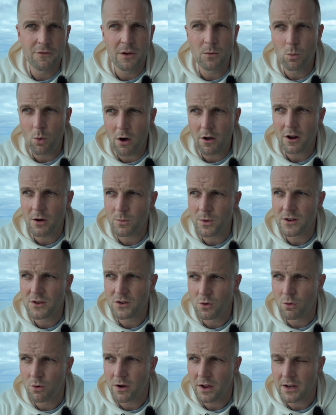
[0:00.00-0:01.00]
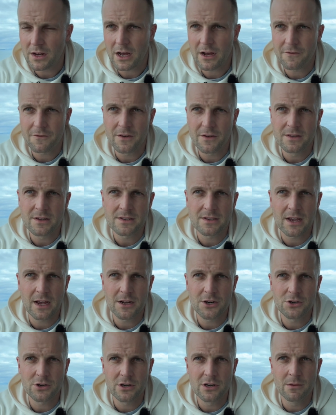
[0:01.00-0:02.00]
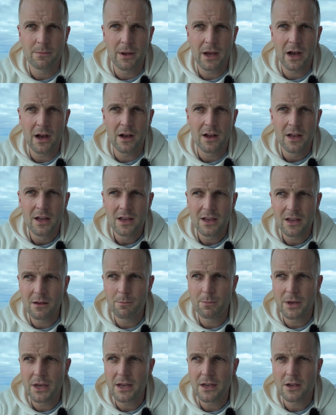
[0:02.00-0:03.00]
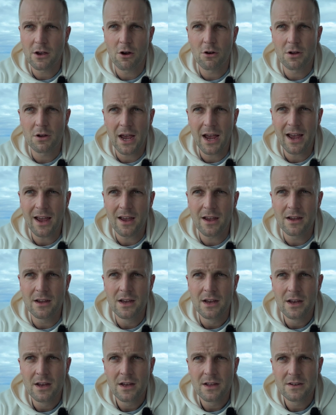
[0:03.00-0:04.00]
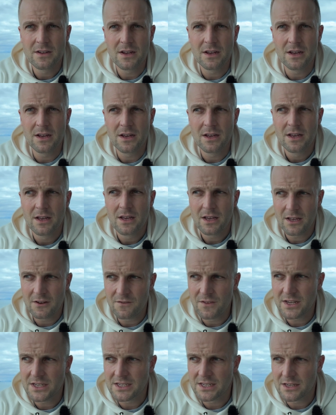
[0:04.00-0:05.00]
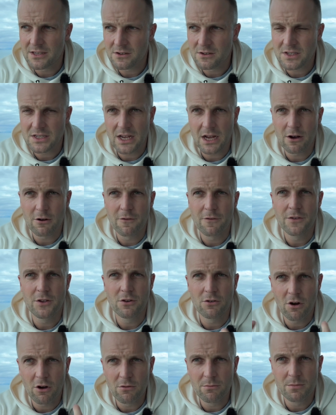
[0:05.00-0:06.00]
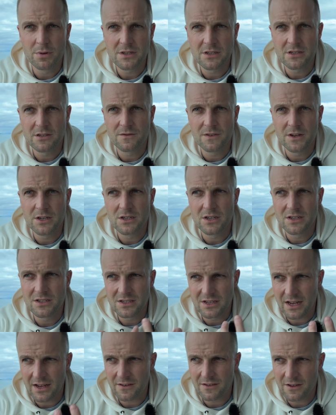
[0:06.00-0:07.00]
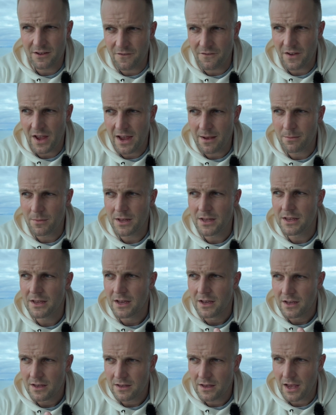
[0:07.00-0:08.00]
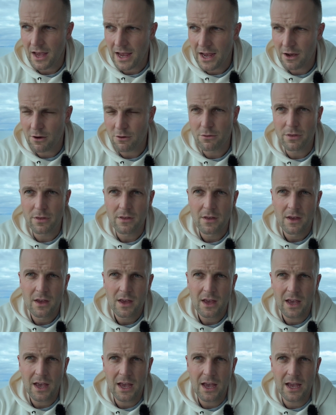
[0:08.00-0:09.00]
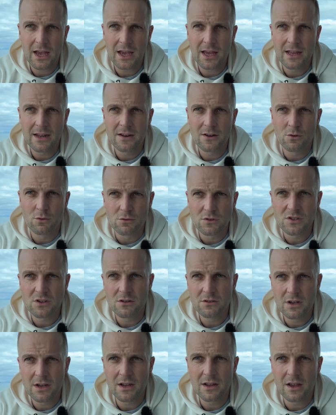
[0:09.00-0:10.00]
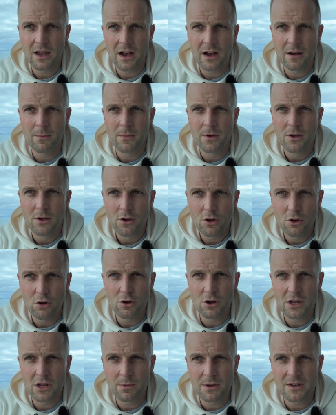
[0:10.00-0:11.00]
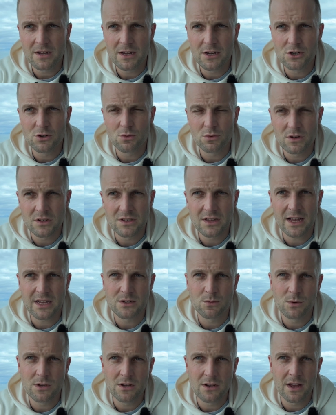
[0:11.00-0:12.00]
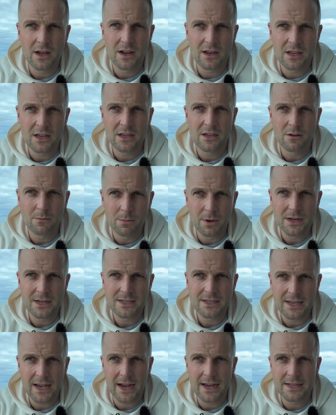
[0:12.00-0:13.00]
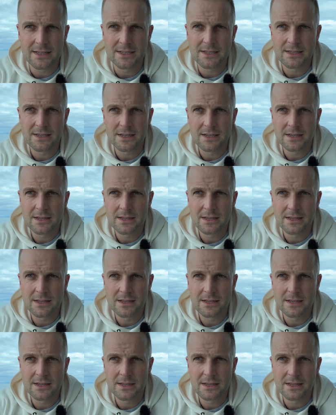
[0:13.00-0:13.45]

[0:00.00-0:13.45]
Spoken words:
And why don't we talk enough in this country about it being okay to invest in yourself, your own business ventures, your family, your health, and also your income earning potential, because that's where you're going to get your biggest gains.